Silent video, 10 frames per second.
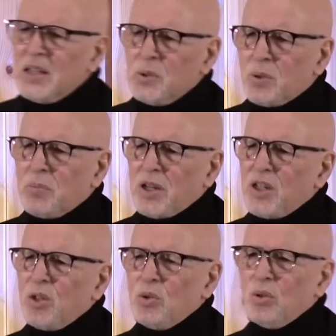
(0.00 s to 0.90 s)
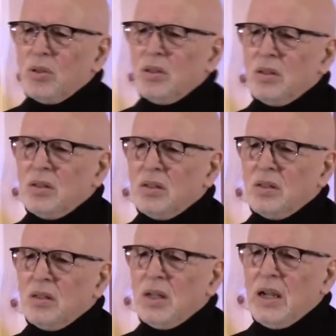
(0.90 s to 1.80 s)
What about you?
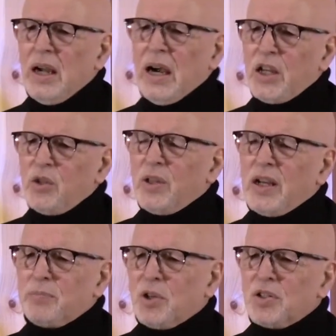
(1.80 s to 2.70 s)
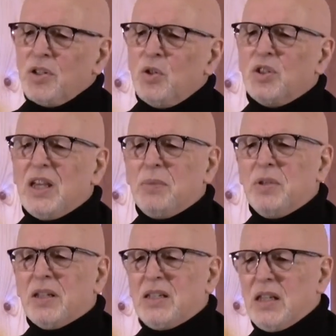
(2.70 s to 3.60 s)
Are you that person who's
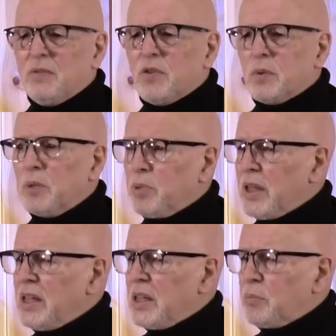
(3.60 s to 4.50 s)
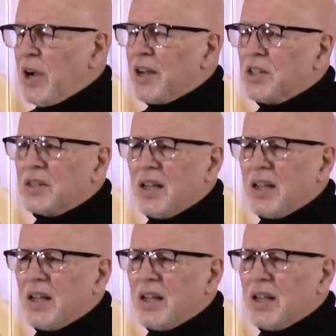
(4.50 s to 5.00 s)
keeping the team from completing the project